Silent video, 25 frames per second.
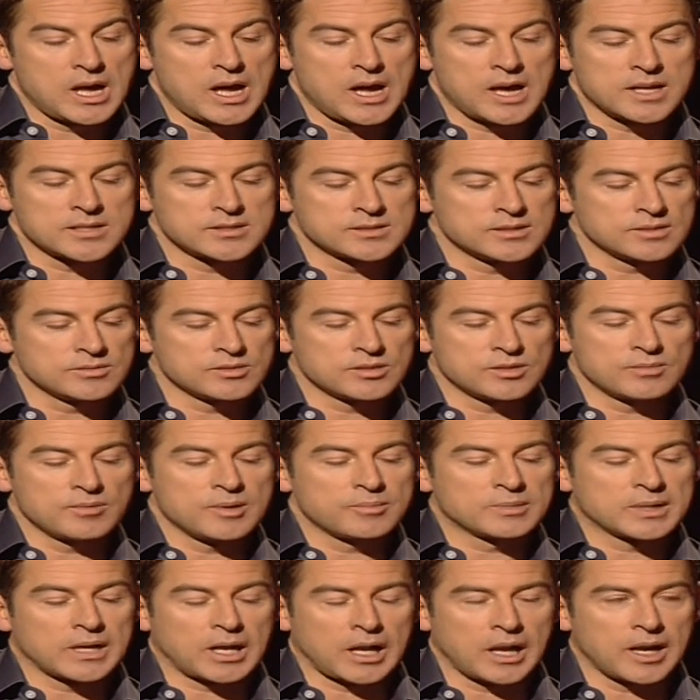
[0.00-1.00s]
I seem to
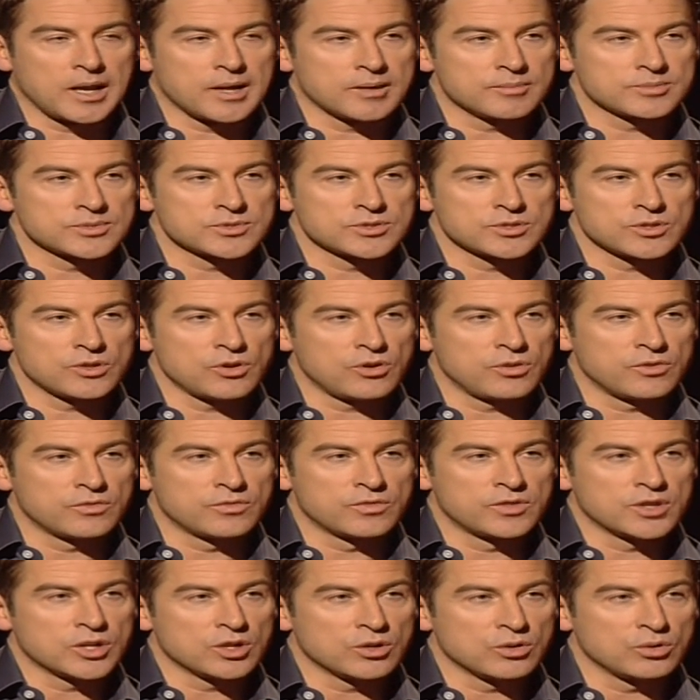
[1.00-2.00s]
remember clips
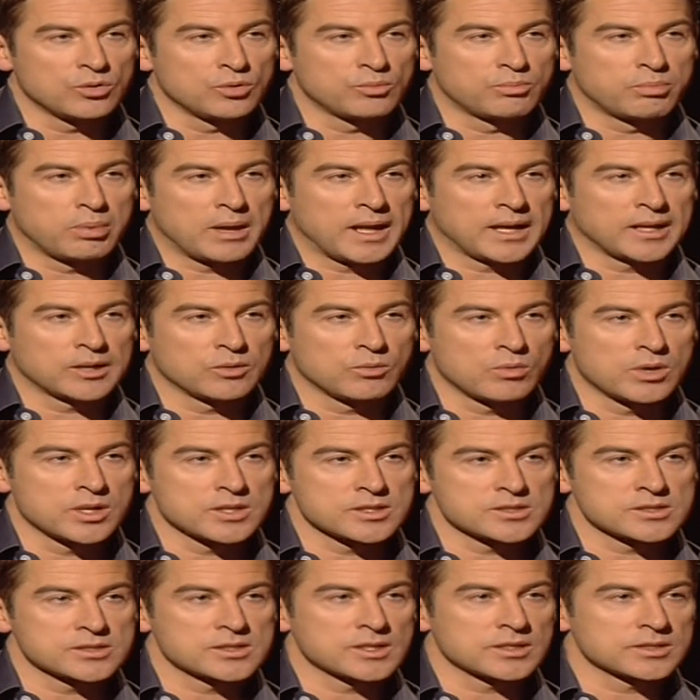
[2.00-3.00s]
of the old black and white
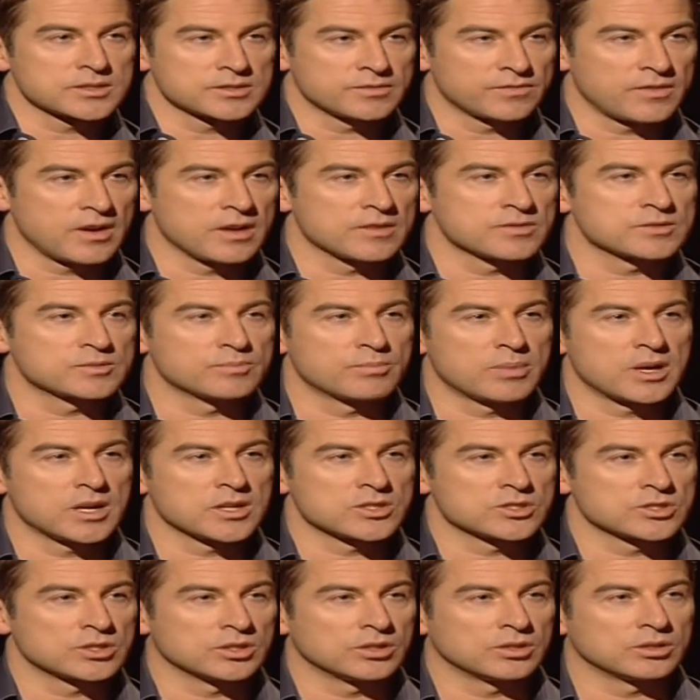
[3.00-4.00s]
6-5
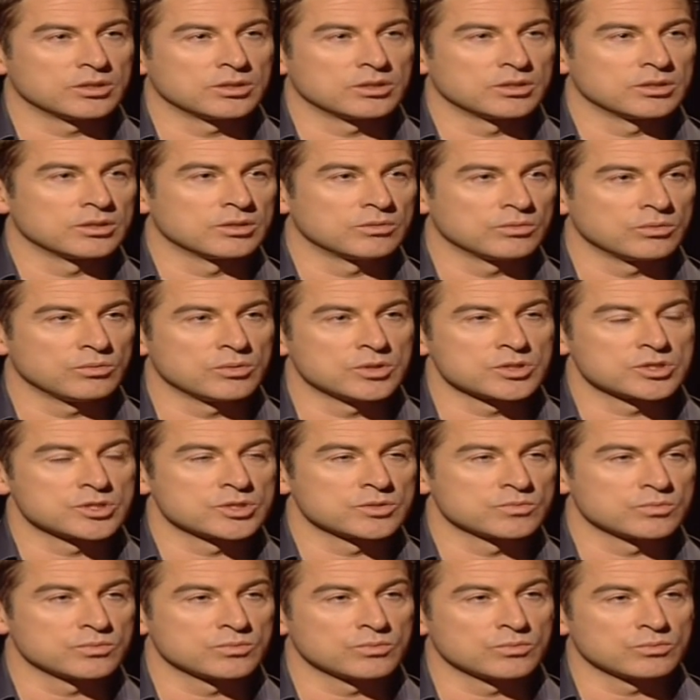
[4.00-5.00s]
special,
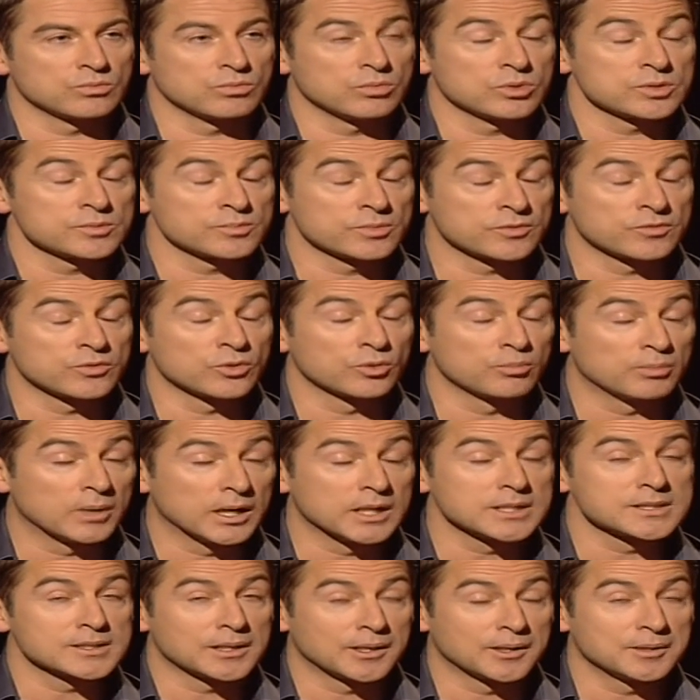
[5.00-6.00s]
which was before my
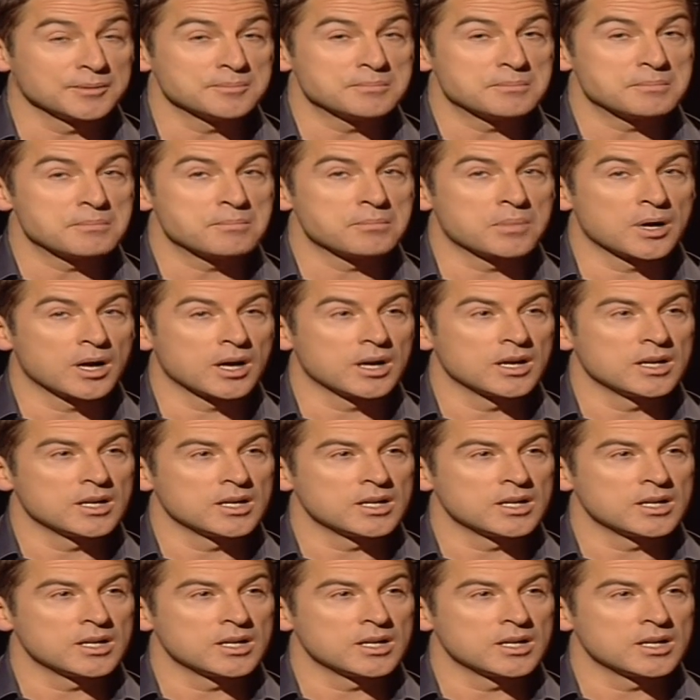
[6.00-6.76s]
time, but